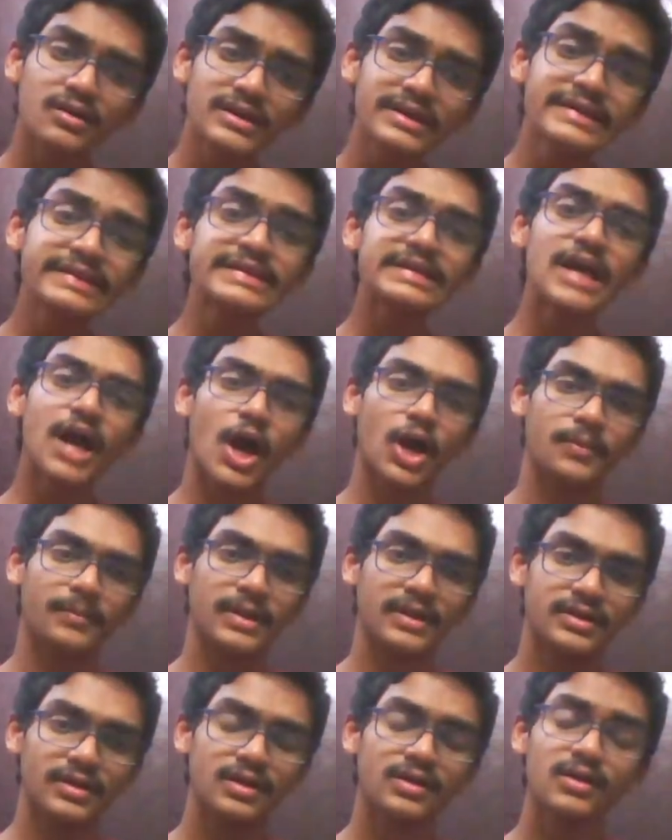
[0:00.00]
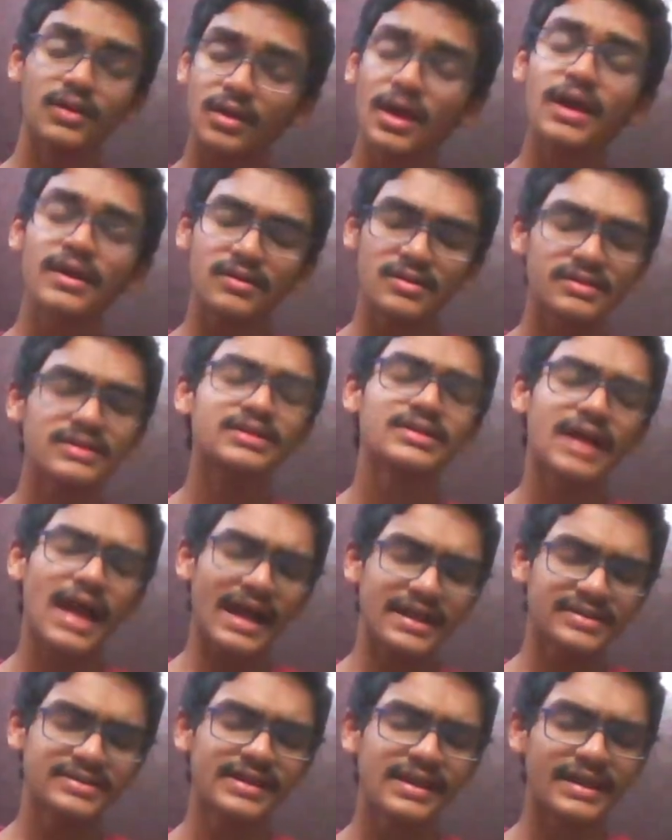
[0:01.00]
easy government. This is
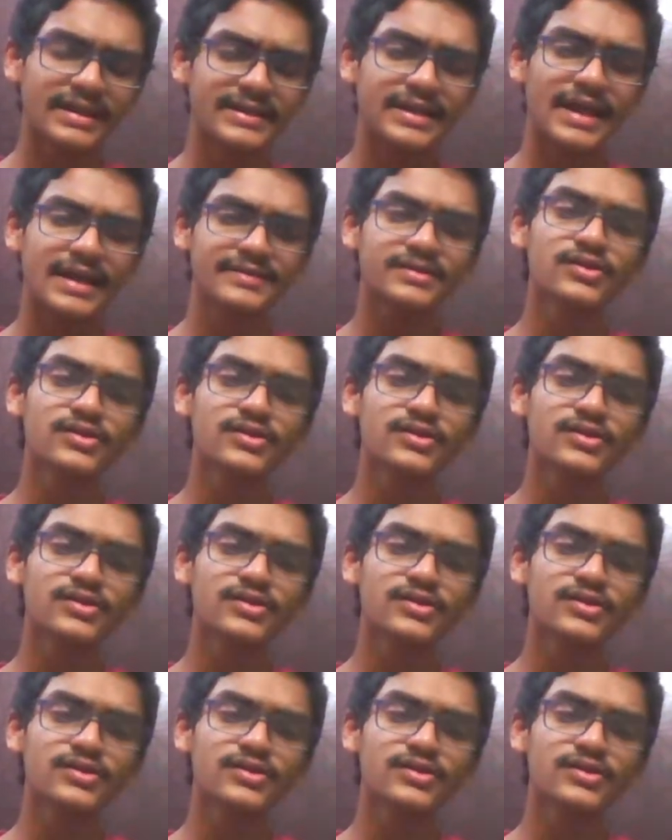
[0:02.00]
actually selected as